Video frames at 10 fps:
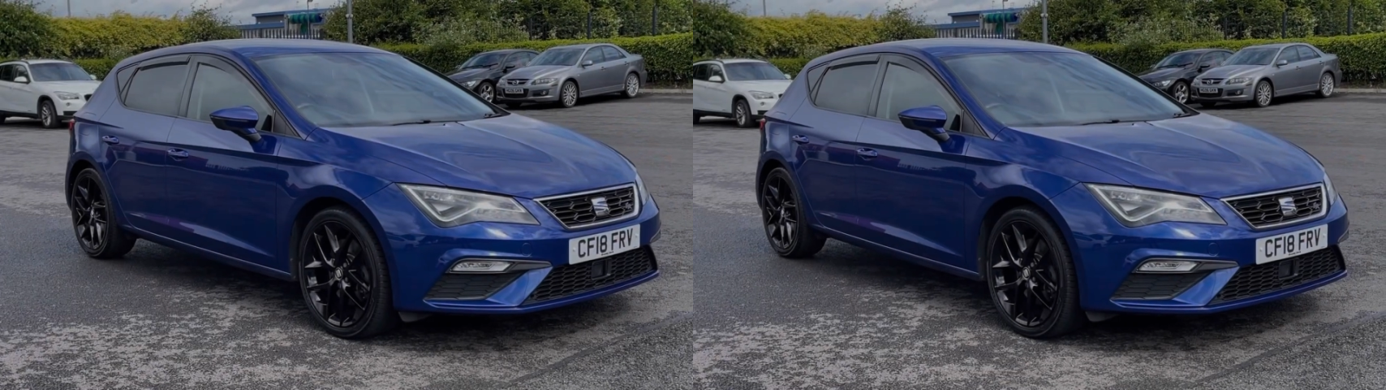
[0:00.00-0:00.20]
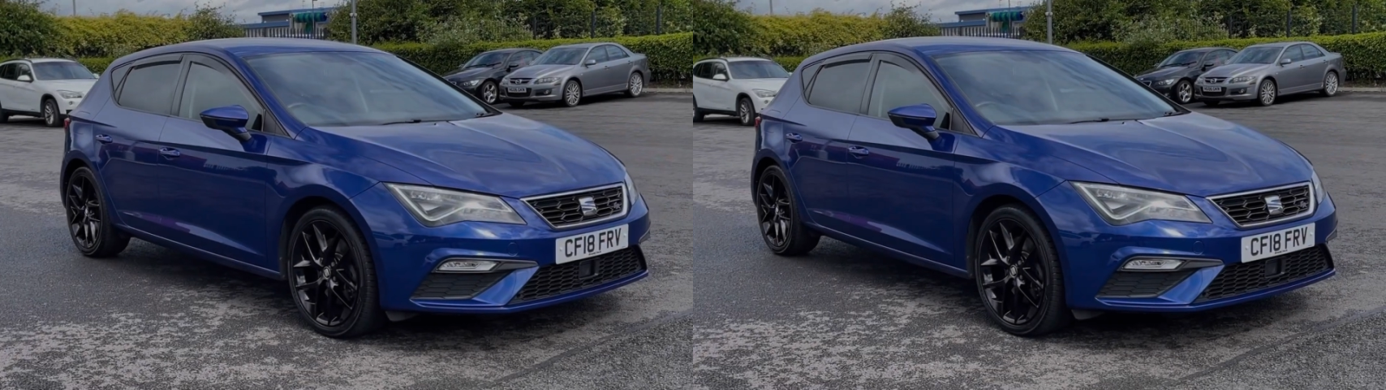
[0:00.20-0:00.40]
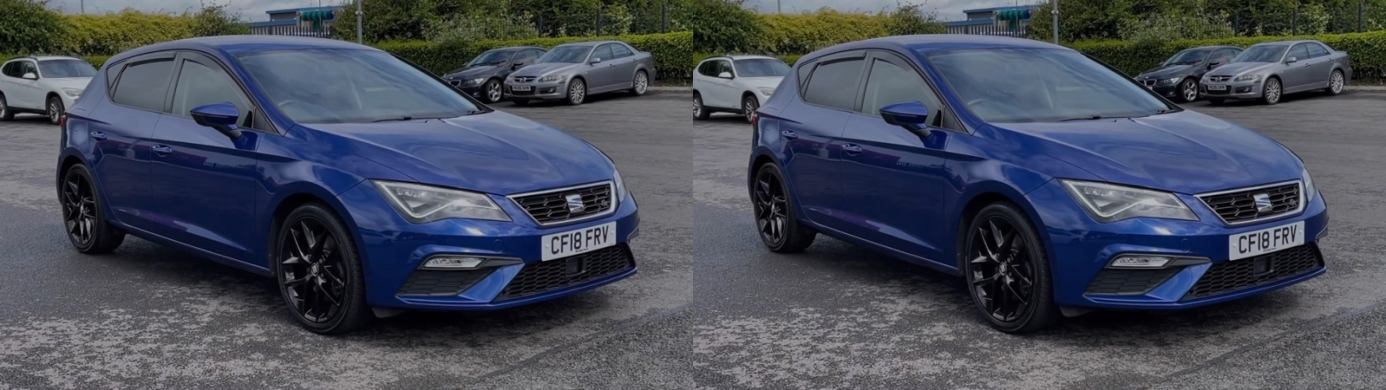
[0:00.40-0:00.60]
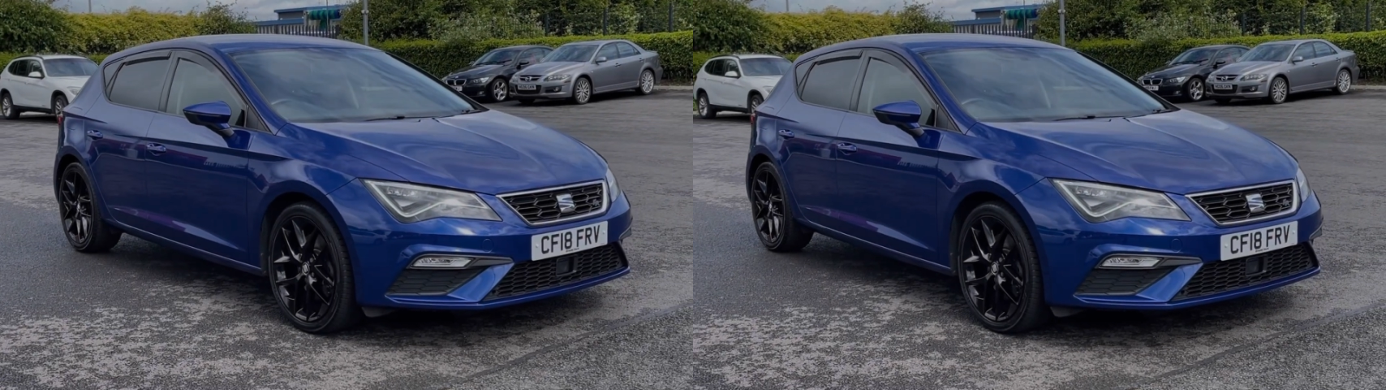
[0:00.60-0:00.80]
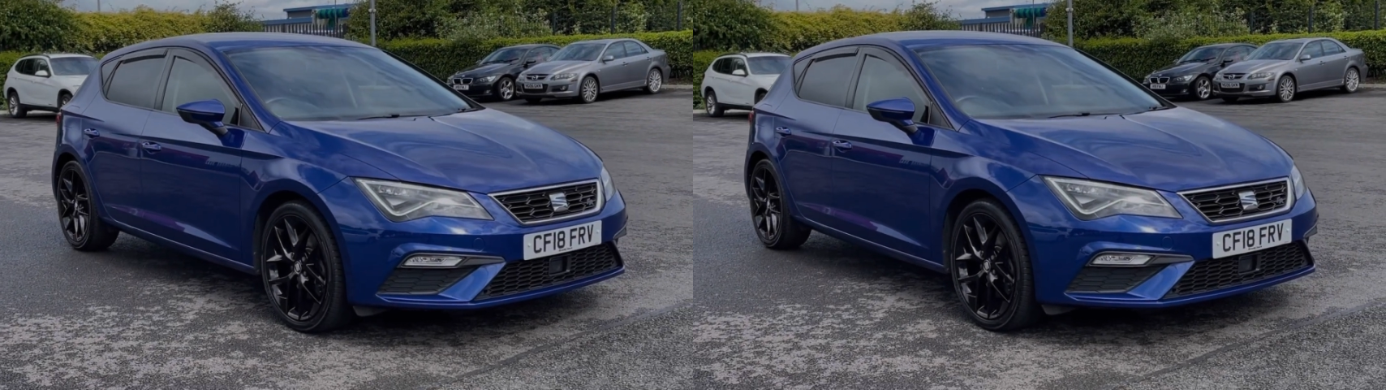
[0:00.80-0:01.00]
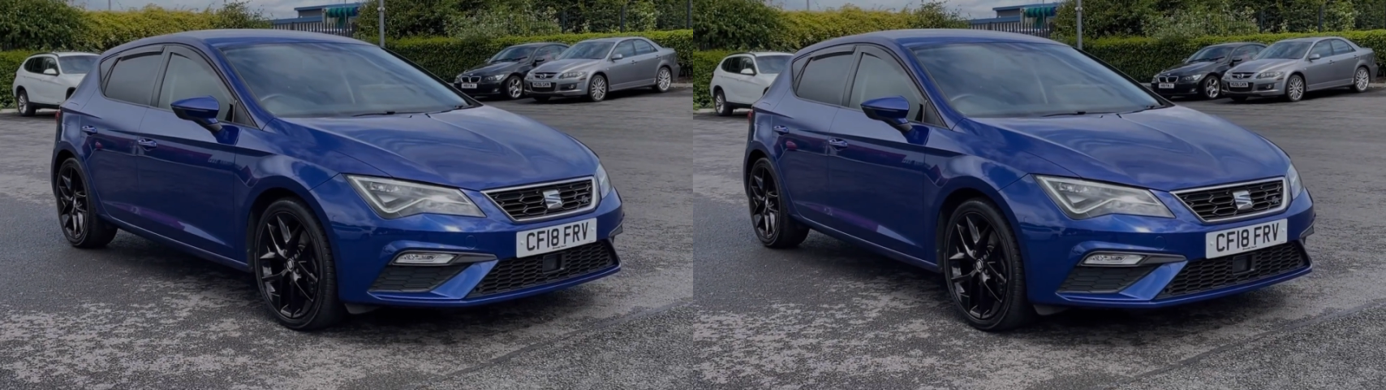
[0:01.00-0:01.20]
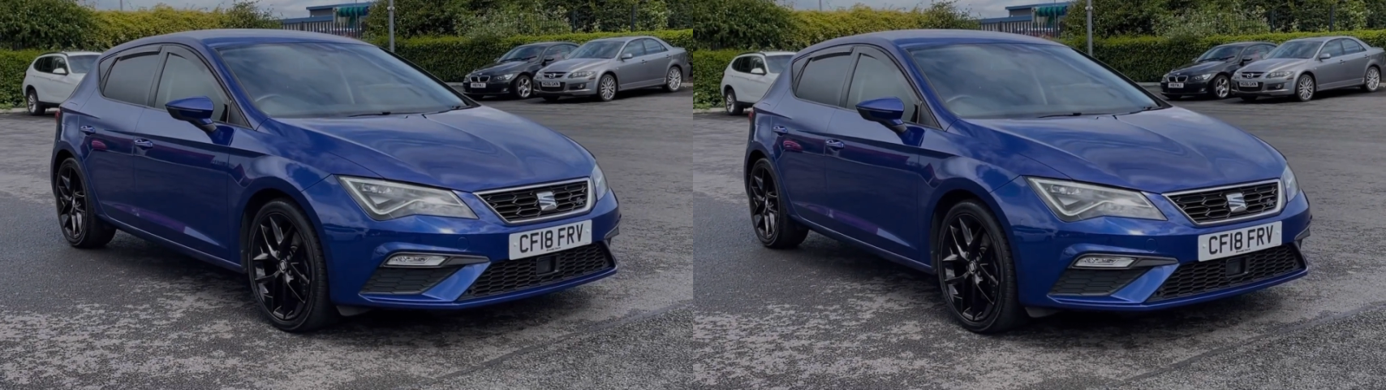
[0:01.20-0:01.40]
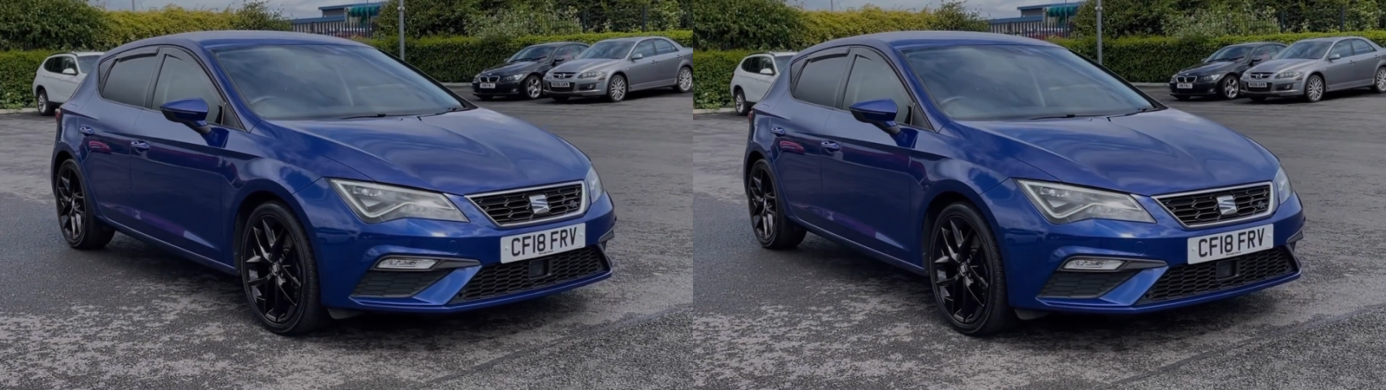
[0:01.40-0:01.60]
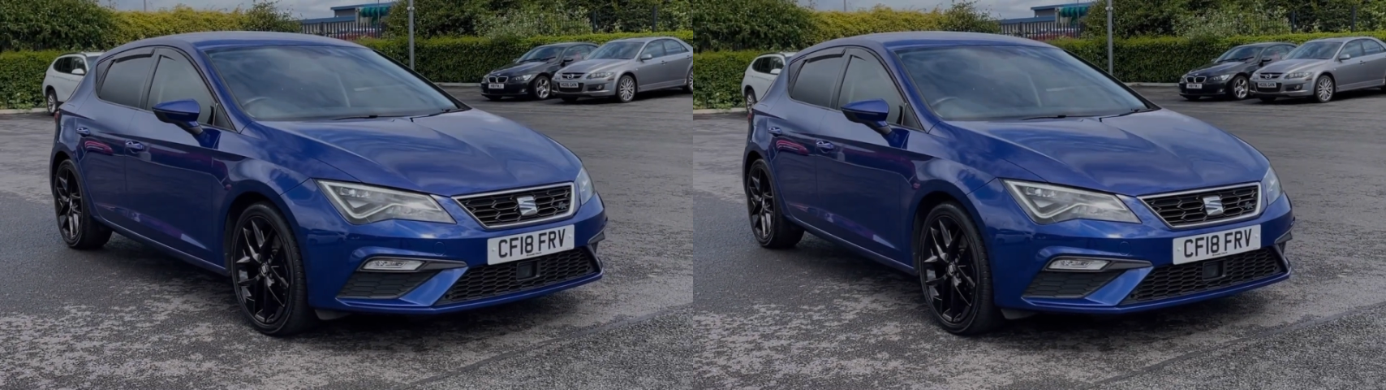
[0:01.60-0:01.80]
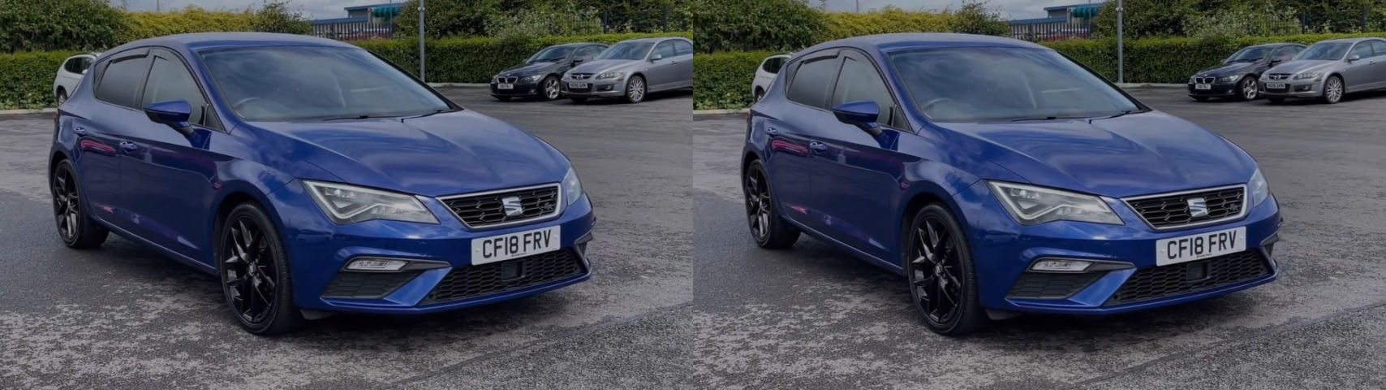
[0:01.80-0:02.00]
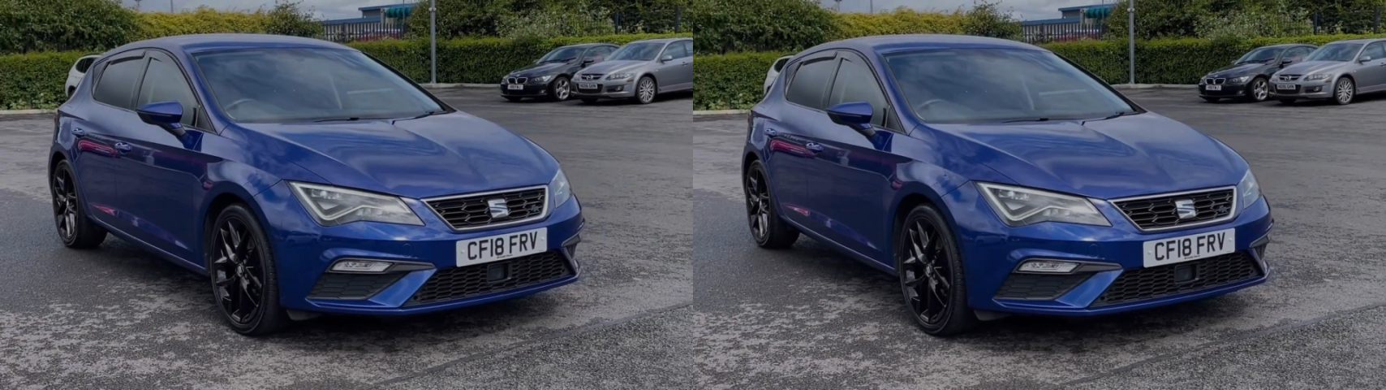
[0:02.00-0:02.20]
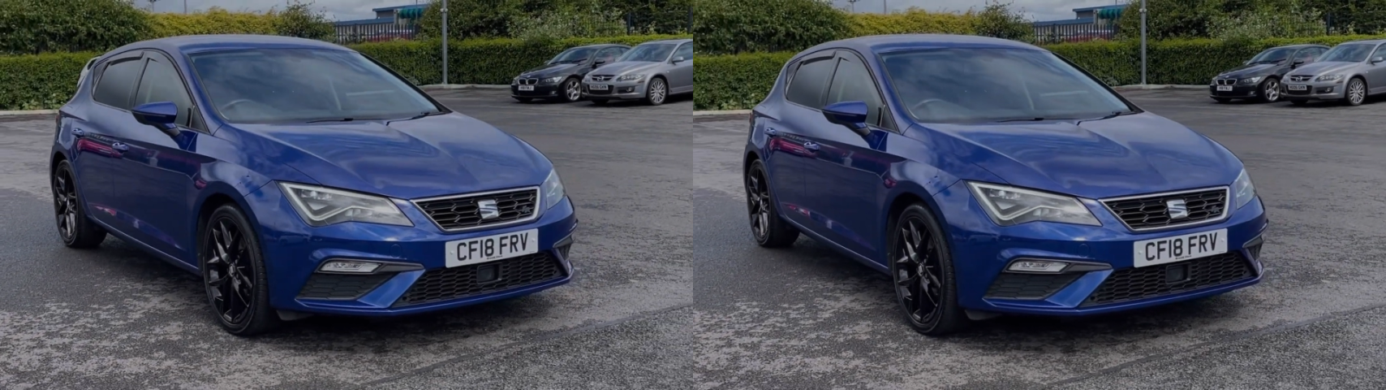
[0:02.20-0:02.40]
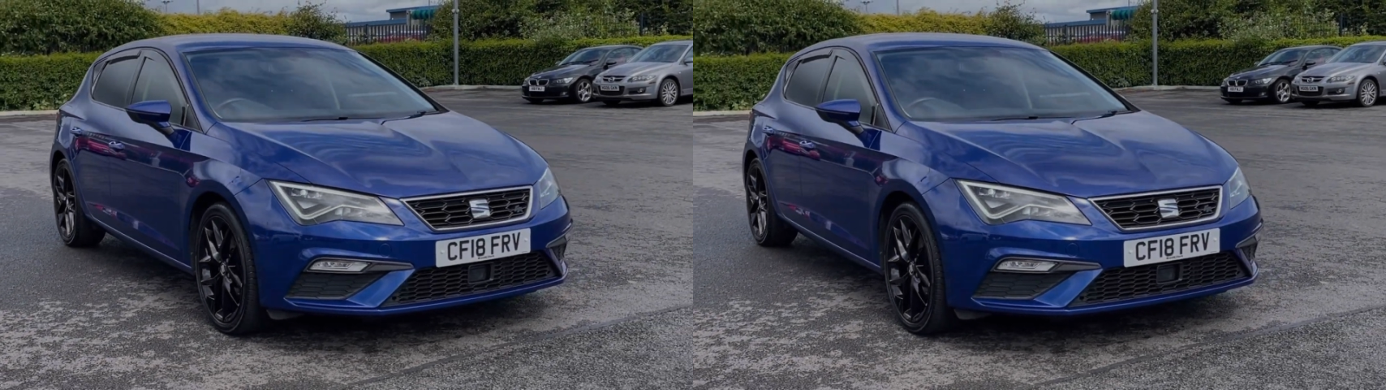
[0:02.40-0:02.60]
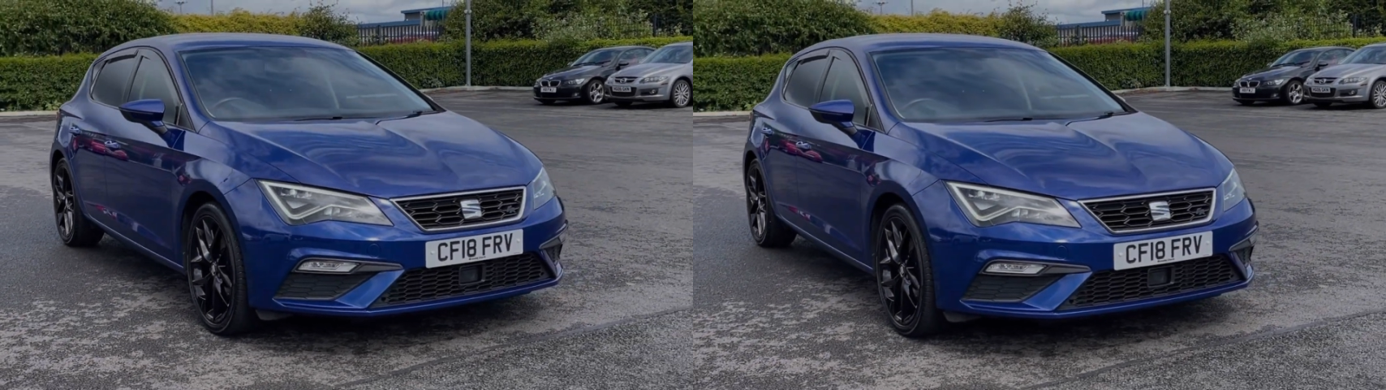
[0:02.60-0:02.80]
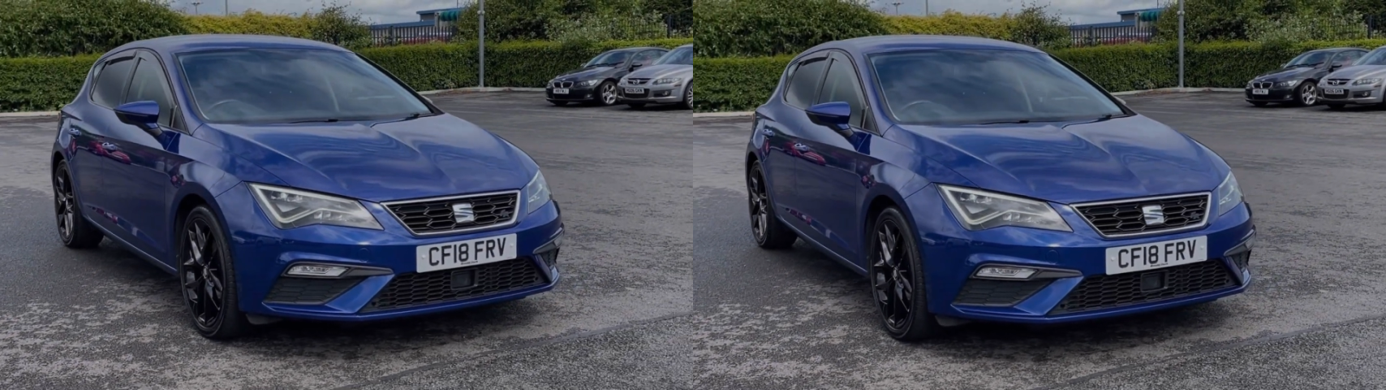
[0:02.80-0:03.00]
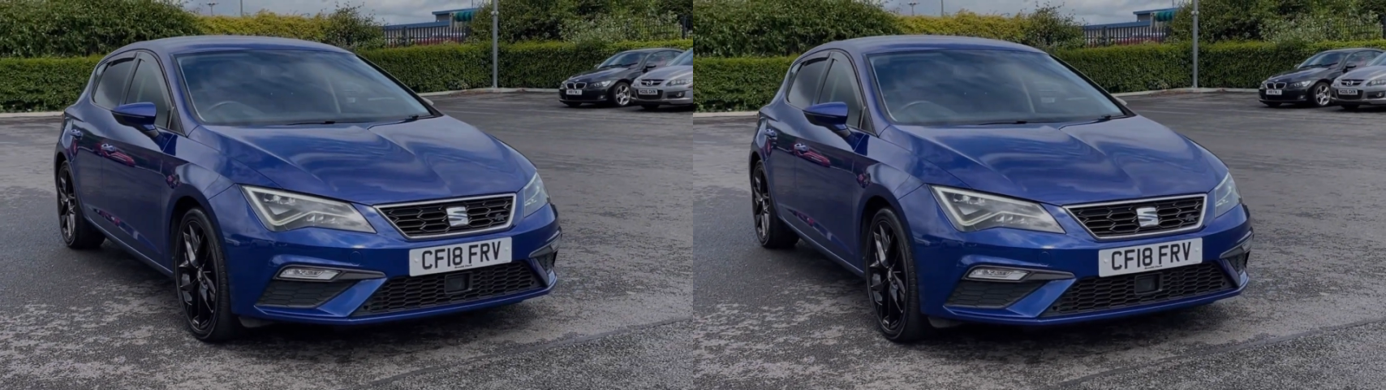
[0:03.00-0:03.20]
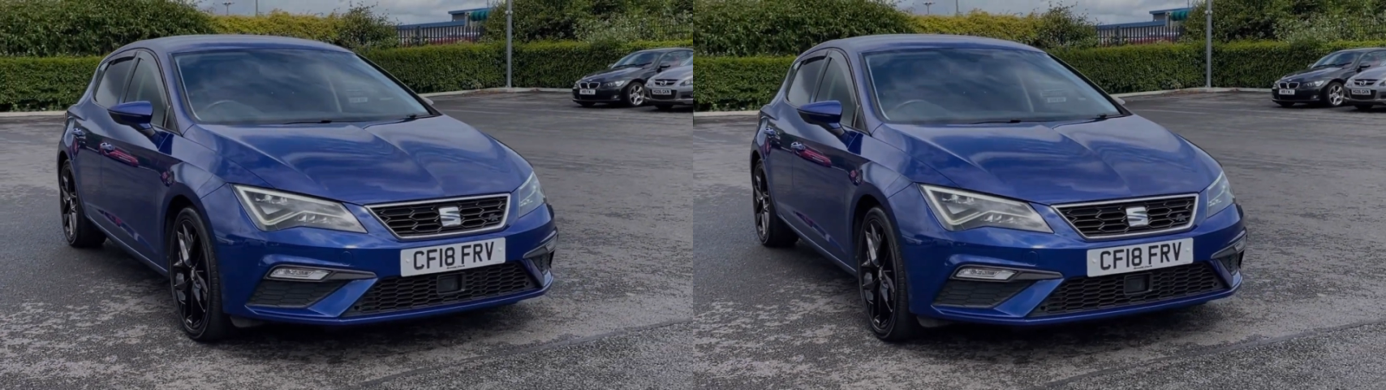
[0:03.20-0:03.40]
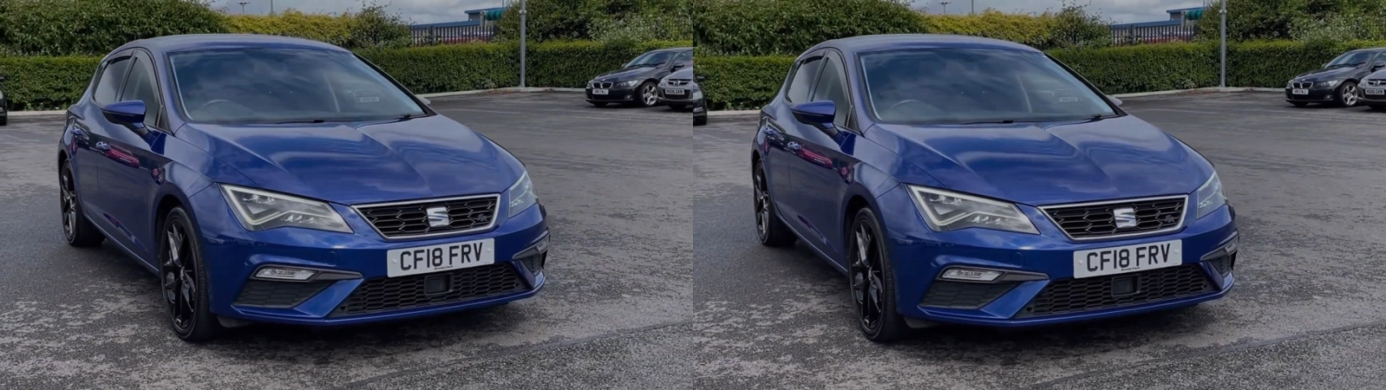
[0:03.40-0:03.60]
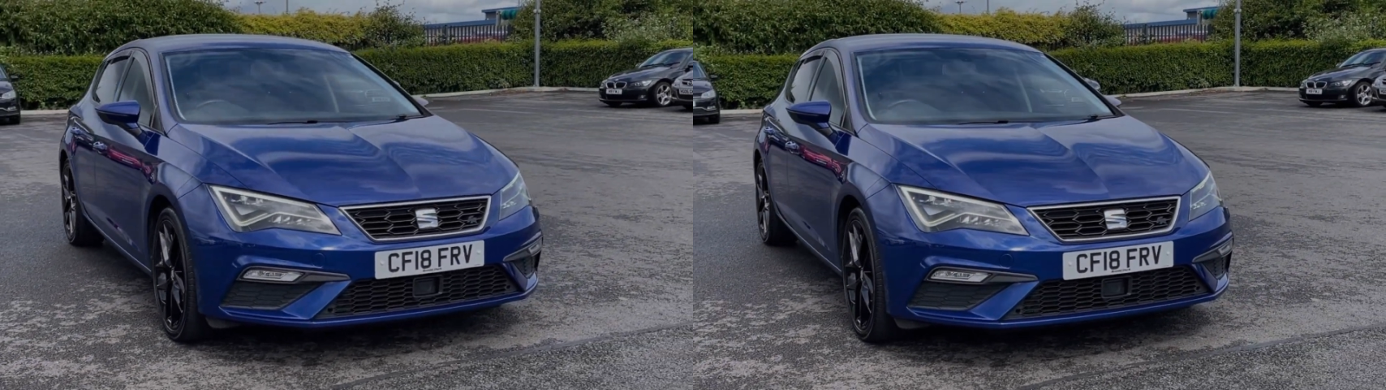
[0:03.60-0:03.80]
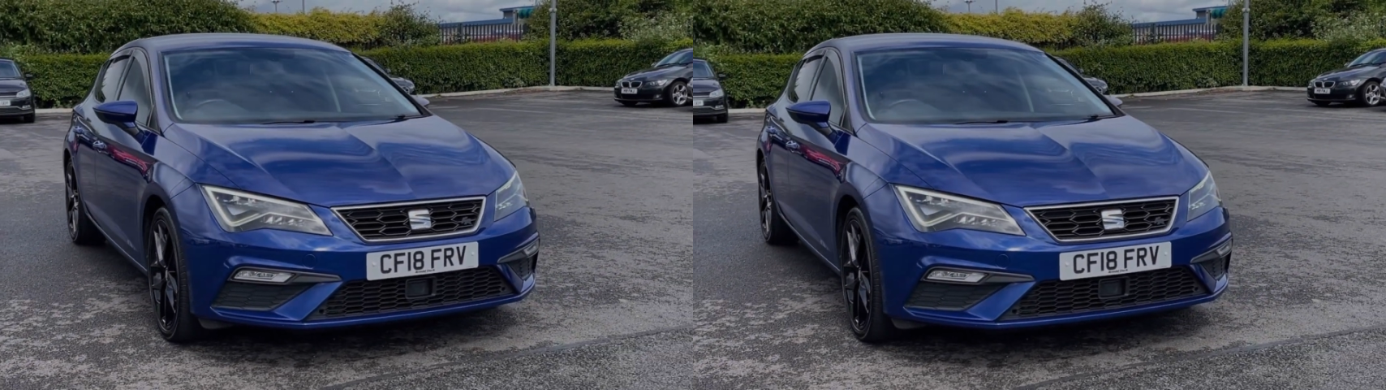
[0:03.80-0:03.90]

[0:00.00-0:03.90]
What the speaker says: [unreadable: no face in view]